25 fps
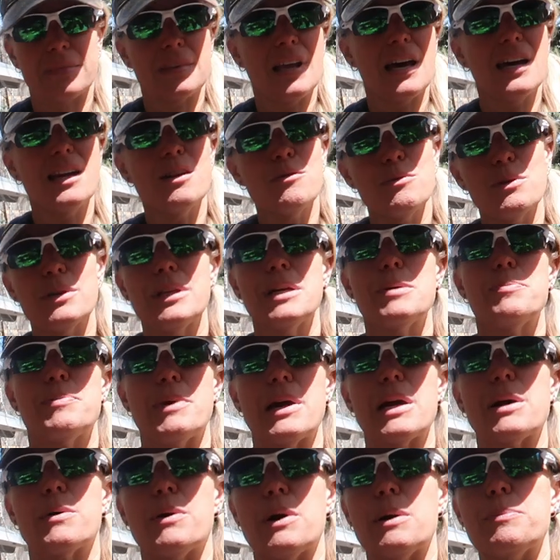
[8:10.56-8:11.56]
Not a really
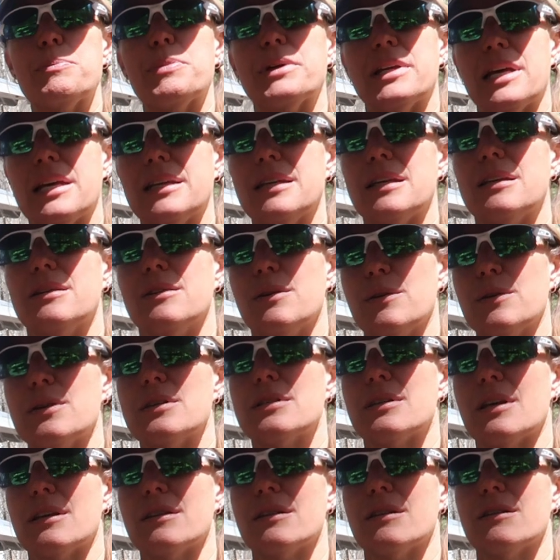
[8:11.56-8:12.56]
big one, but I did
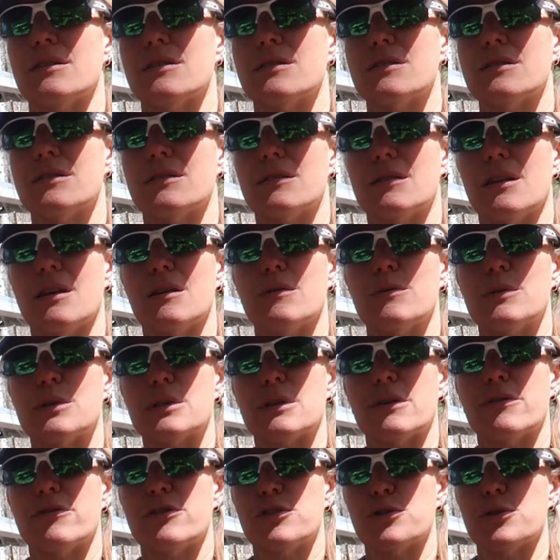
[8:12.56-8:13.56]
notice that there was
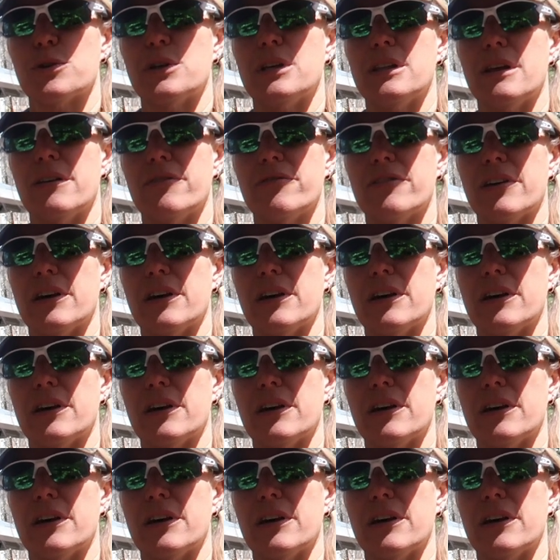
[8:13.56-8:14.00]
a tree that